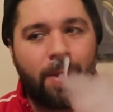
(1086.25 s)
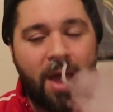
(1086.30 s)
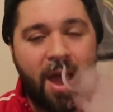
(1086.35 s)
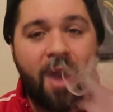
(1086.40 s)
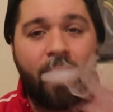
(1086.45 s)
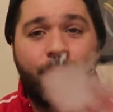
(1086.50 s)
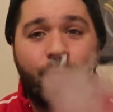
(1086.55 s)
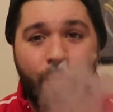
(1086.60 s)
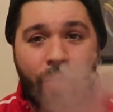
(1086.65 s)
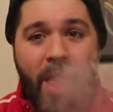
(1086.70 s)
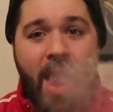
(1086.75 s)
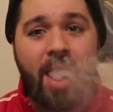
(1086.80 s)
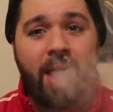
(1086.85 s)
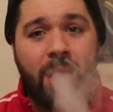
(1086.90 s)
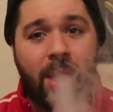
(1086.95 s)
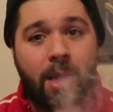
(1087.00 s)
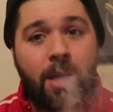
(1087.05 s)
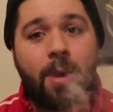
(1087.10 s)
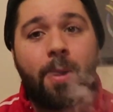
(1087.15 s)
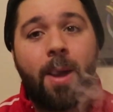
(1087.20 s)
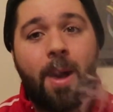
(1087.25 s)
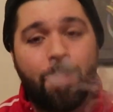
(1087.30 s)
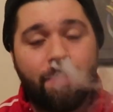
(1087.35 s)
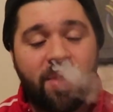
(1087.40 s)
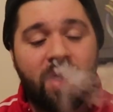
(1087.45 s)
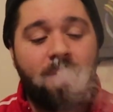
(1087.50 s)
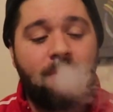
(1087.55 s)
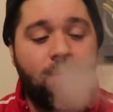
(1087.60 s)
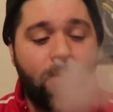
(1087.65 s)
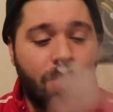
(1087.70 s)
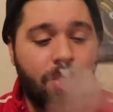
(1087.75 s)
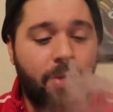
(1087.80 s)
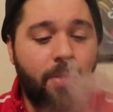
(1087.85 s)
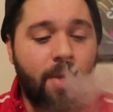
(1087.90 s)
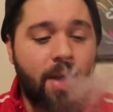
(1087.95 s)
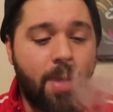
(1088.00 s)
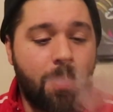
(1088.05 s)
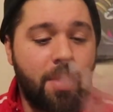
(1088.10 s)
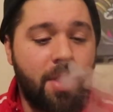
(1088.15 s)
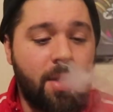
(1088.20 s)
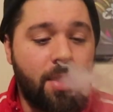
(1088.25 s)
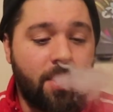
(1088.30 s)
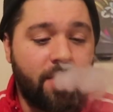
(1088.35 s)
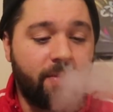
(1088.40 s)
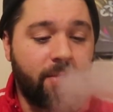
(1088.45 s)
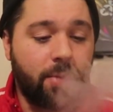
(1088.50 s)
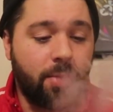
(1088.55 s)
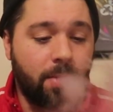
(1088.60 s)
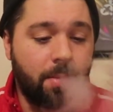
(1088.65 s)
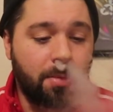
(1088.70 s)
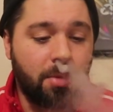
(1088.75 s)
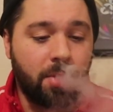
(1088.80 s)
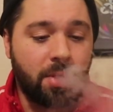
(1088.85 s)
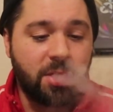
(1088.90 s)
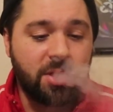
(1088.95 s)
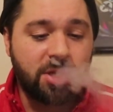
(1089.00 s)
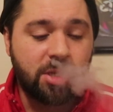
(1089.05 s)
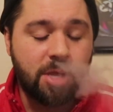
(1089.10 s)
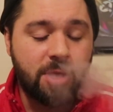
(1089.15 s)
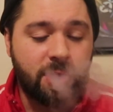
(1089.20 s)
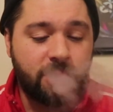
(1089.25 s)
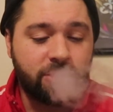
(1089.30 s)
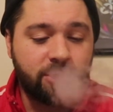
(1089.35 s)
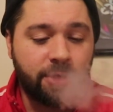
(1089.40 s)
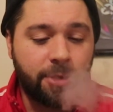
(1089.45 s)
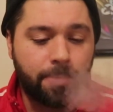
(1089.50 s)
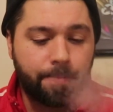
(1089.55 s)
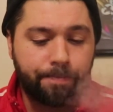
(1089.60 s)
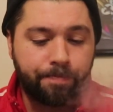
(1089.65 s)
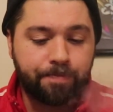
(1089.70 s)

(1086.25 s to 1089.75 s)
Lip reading: After that hit, I'm definitely grabbing it off of Grim Green's desk.